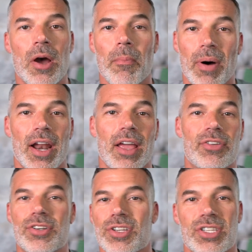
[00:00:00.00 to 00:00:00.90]
But if
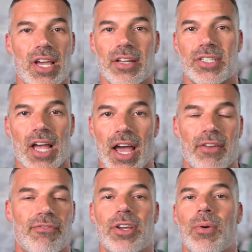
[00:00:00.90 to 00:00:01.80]
you just set aside a
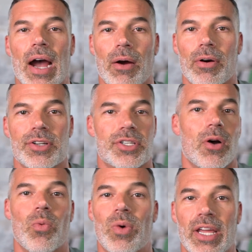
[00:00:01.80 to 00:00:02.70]
few hours
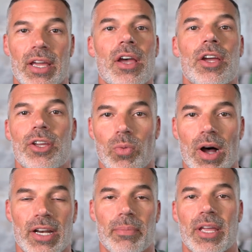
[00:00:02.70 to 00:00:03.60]
a week, you'll
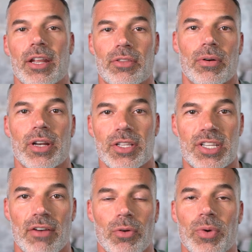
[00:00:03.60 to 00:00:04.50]
wind up getting through it in
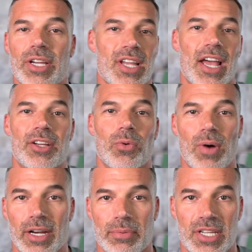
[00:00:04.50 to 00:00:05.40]
several weeks and you'll
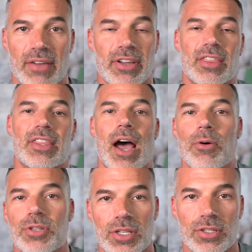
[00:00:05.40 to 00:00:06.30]
wind up saving
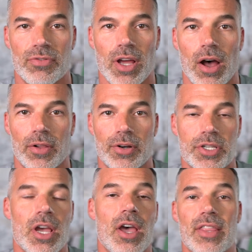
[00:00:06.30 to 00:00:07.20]
thousands of
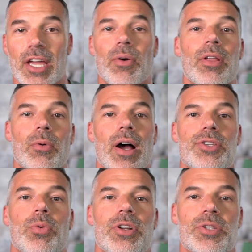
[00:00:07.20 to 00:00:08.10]
dollars that you
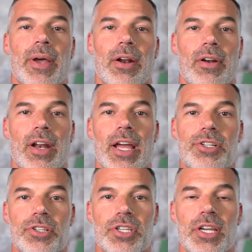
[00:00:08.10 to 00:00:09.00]
otherwise would have spent on an
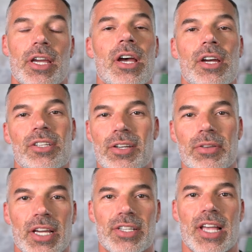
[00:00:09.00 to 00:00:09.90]
agency to do
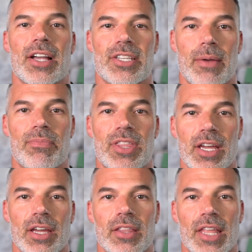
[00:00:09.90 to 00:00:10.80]
the exact same
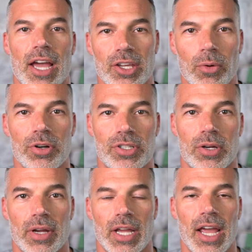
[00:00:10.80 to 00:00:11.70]
thing that you were
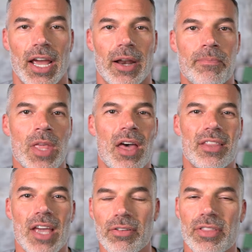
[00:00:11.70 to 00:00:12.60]
doing. And
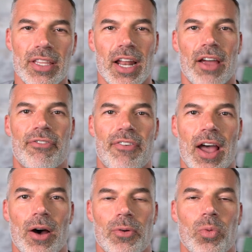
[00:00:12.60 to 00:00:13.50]
the other thing that I
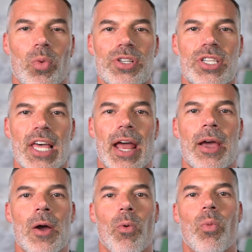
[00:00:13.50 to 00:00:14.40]
found was that
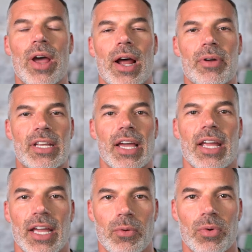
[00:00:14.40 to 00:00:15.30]
when I would get
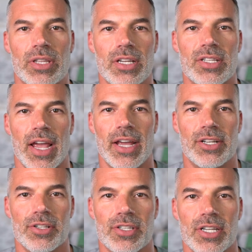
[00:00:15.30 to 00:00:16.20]
in with these
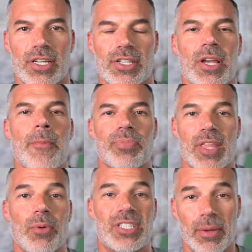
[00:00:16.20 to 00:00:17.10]
agencies,
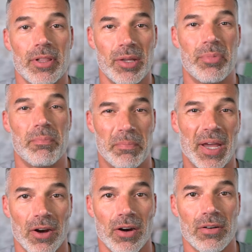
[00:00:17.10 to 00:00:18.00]
they would typically be
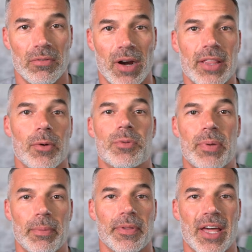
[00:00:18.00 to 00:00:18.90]
bigger, right? There was
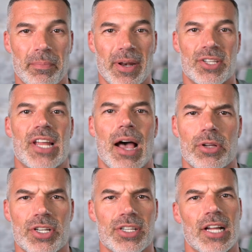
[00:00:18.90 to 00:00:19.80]
people that had been
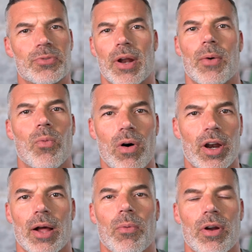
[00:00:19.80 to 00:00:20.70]
established because that's what I
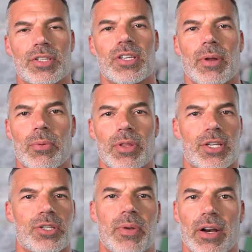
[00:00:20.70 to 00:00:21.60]
wanted. I wanted somebody with
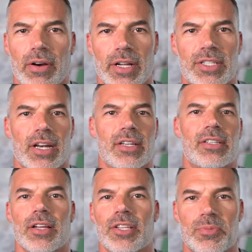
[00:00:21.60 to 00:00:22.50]
experience that had
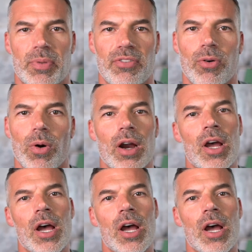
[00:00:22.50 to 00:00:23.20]
done this before.